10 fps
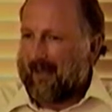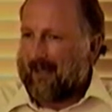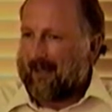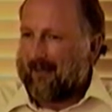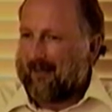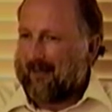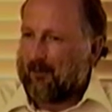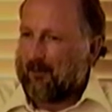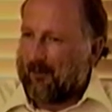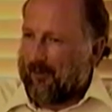that
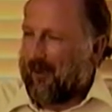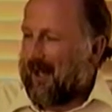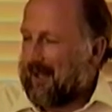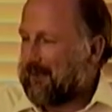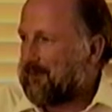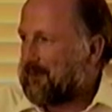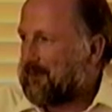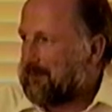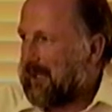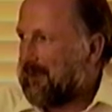they, quote, thought it
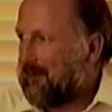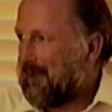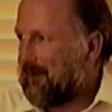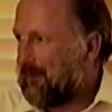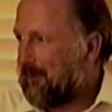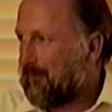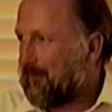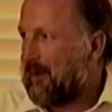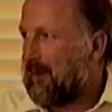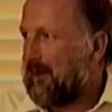was spider webs,
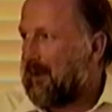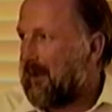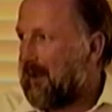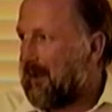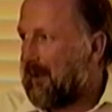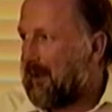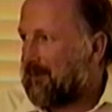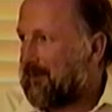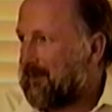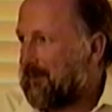and
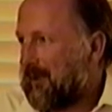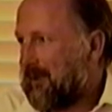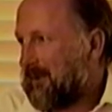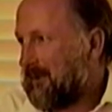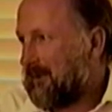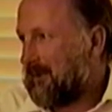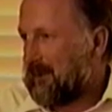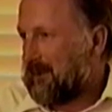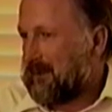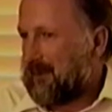this appeared
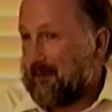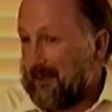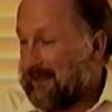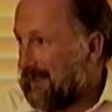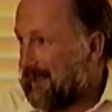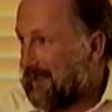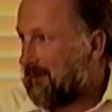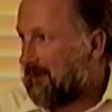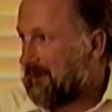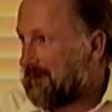completely
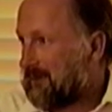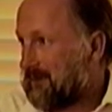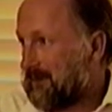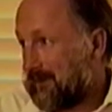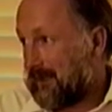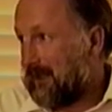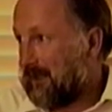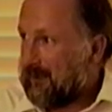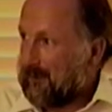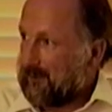inadequate to
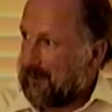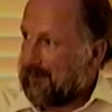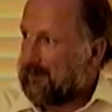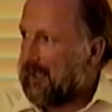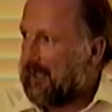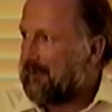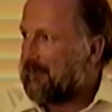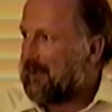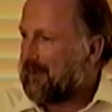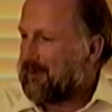me as well as
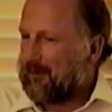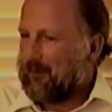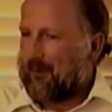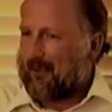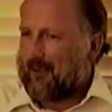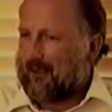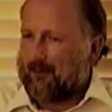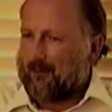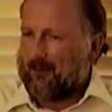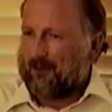Dave, because number one,
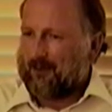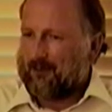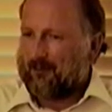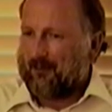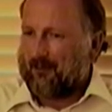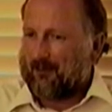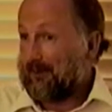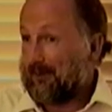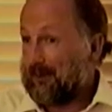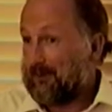it was what an
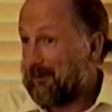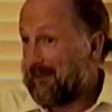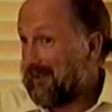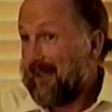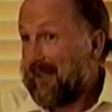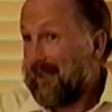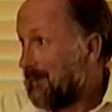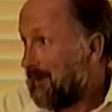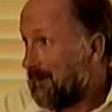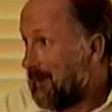individual was thinking
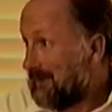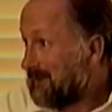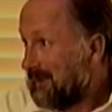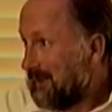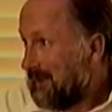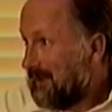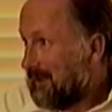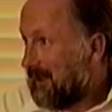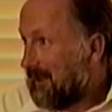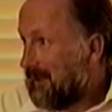it was,
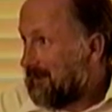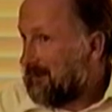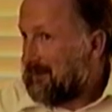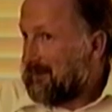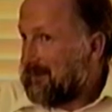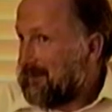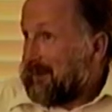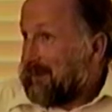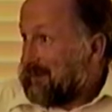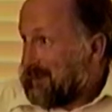and
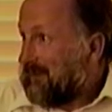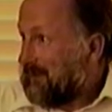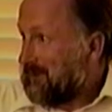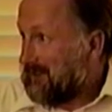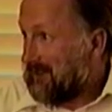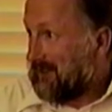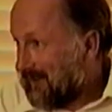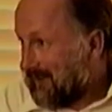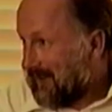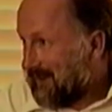what I was after was an
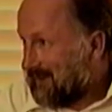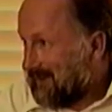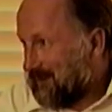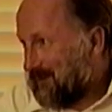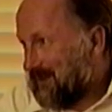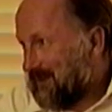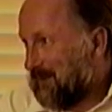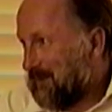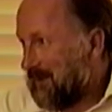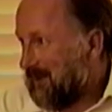identification. This was a
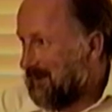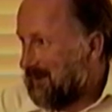lab.